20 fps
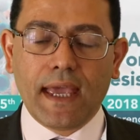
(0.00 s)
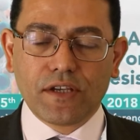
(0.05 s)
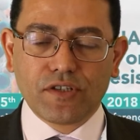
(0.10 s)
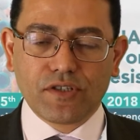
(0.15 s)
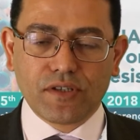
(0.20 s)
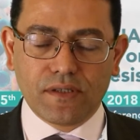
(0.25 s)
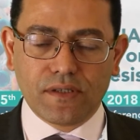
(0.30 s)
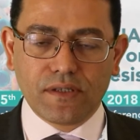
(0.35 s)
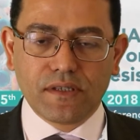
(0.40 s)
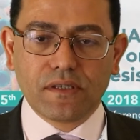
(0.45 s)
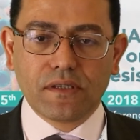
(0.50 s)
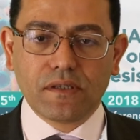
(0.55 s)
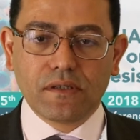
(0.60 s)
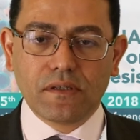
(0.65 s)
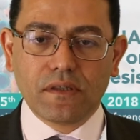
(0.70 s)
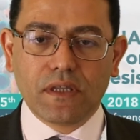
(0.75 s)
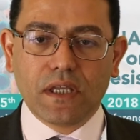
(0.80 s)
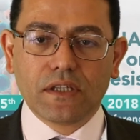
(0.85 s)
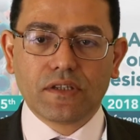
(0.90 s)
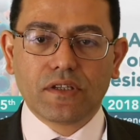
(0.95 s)
actions
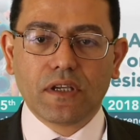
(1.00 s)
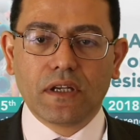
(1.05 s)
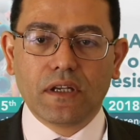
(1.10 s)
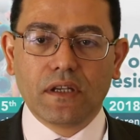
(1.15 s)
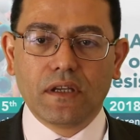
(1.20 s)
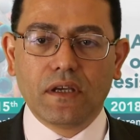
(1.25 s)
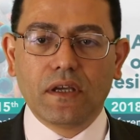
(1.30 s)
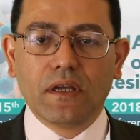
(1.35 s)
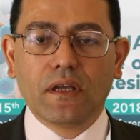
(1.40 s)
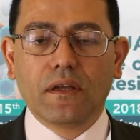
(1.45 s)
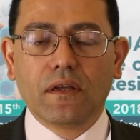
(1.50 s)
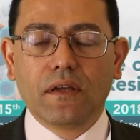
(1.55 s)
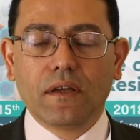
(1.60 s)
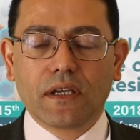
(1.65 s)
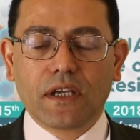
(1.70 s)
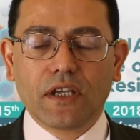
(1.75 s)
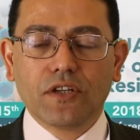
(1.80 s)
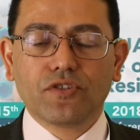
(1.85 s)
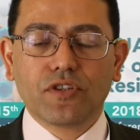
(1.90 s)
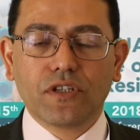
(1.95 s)
that
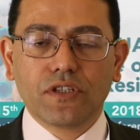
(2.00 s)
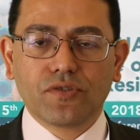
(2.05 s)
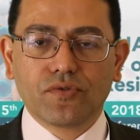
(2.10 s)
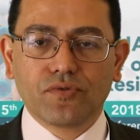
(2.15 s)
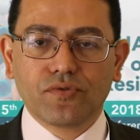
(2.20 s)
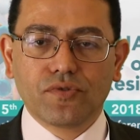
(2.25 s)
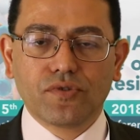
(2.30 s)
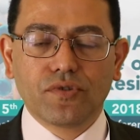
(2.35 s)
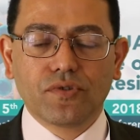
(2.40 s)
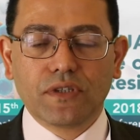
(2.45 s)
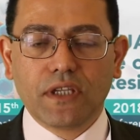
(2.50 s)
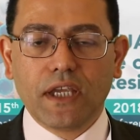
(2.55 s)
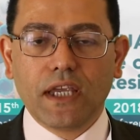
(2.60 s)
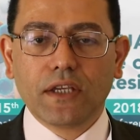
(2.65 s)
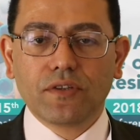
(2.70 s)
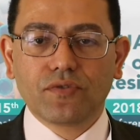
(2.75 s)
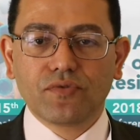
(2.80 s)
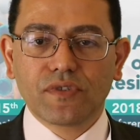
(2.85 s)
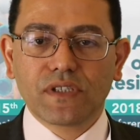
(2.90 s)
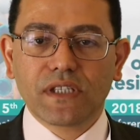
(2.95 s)
a country should
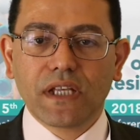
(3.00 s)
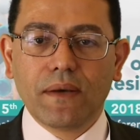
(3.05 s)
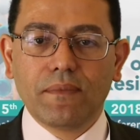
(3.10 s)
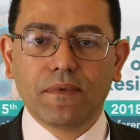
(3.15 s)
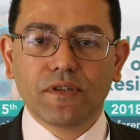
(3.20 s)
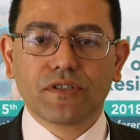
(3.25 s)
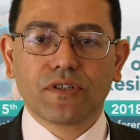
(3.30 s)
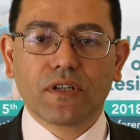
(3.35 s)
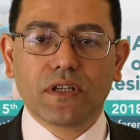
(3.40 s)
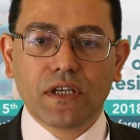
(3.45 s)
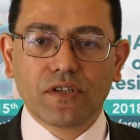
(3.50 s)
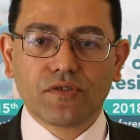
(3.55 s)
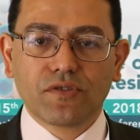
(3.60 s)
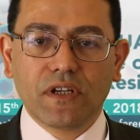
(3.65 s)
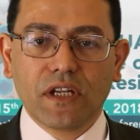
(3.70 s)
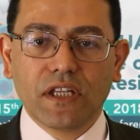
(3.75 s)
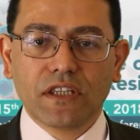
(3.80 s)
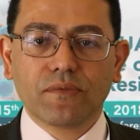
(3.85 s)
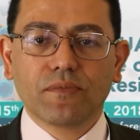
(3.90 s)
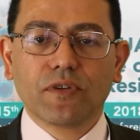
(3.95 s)
take to establish a
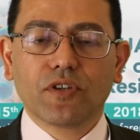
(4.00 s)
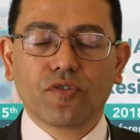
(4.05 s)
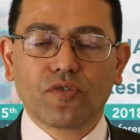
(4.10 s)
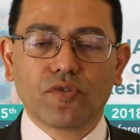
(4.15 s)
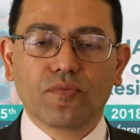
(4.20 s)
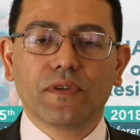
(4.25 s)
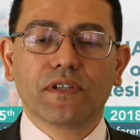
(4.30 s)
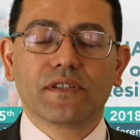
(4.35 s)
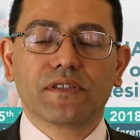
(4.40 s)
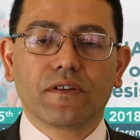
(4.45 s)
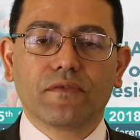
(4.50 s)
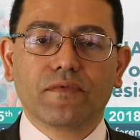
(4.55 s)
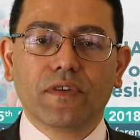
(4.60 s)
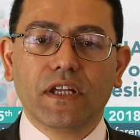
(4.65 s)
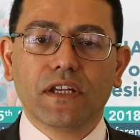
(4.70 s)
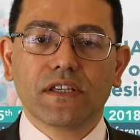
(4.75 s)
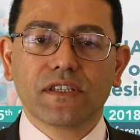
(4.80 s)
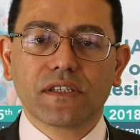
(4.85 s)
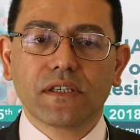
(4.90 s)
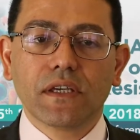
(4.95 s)
national antimicrobial
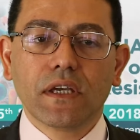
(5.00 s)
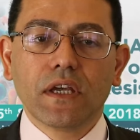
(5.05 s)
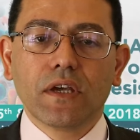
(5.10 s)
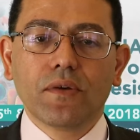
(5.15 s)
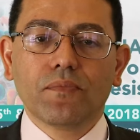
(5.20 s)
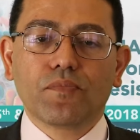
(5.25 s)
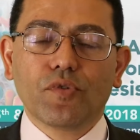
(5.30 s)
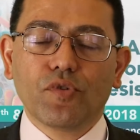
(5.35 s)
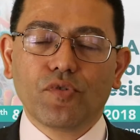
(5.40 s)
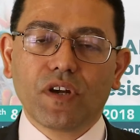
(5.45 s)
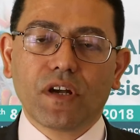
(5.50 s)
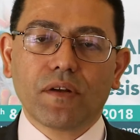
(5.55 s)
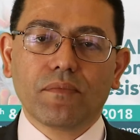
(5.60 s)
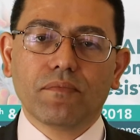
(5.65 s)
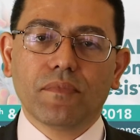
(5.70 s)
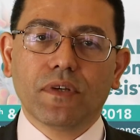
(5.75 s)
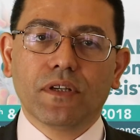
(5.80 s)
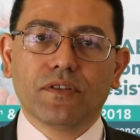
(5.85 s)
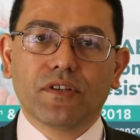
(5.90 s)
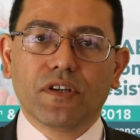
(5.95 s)
surveillance
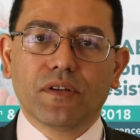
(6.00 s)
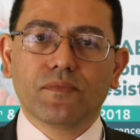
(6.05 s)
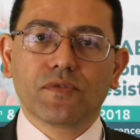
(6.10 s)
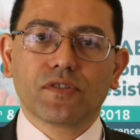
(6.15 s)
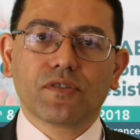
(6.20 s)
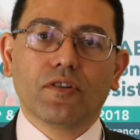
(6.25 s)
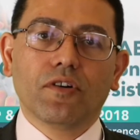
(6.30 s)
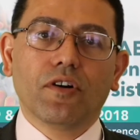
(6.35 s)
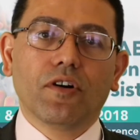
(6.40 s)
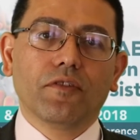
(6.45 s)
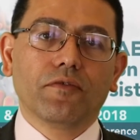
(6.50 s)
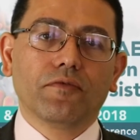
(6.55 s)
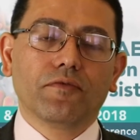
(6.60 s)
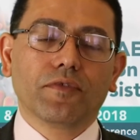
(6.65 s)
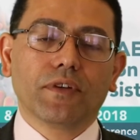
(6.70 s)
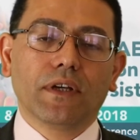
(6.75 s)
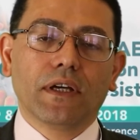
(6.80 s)
program in terms of